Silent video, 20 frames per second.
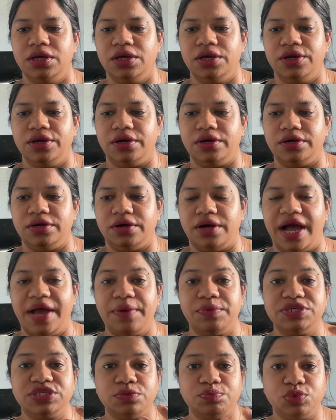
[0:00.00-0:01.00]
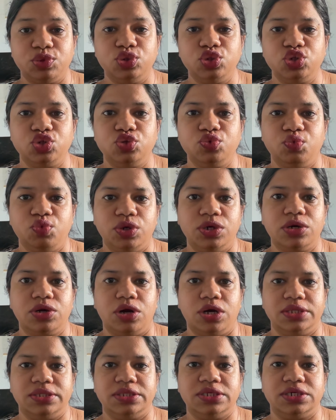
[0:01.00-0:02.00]
I was supposed to work
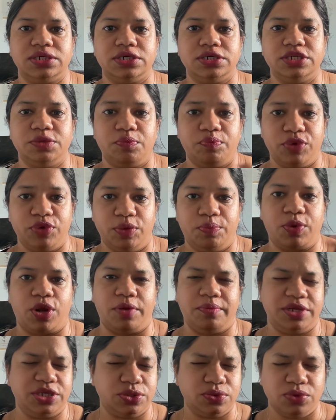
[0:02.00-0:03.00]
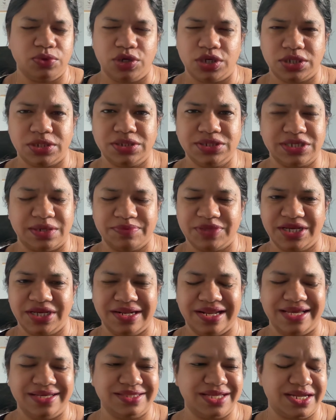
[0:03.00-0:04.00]
on a deployment tool or something
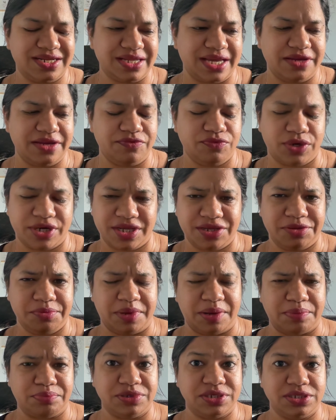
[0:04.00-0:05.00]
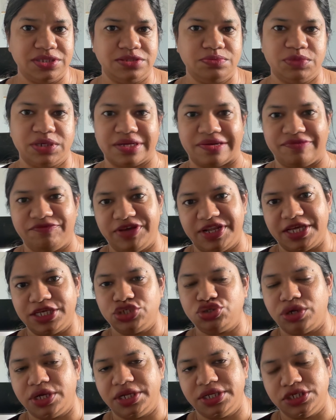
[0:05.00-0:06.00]
like that. What I remember is, but when I
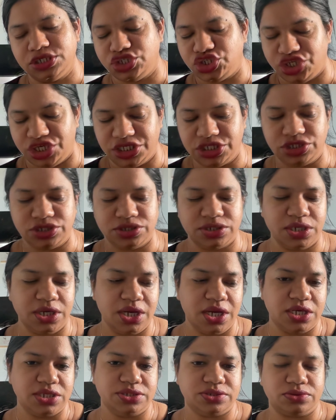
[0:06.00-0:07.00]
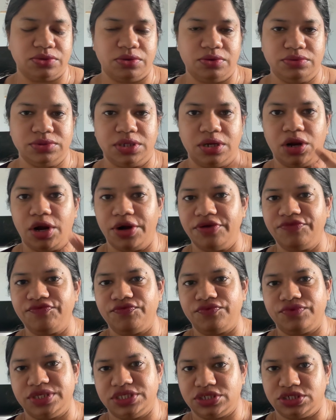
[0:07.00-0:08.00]
joined, it changed. So the lot of
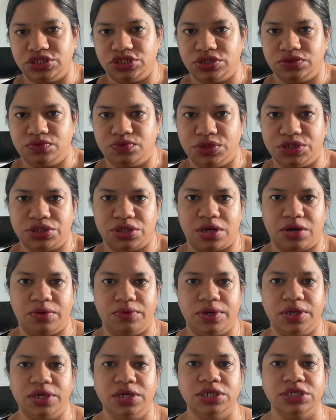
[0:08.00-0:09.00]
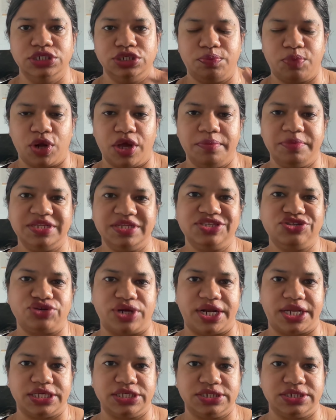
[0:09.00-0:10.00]
discussion was around deployment
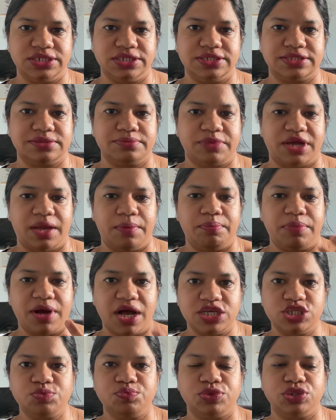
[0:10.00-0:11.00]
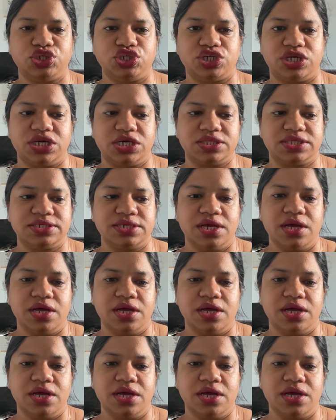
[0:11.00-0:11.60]
strategies, my past projects.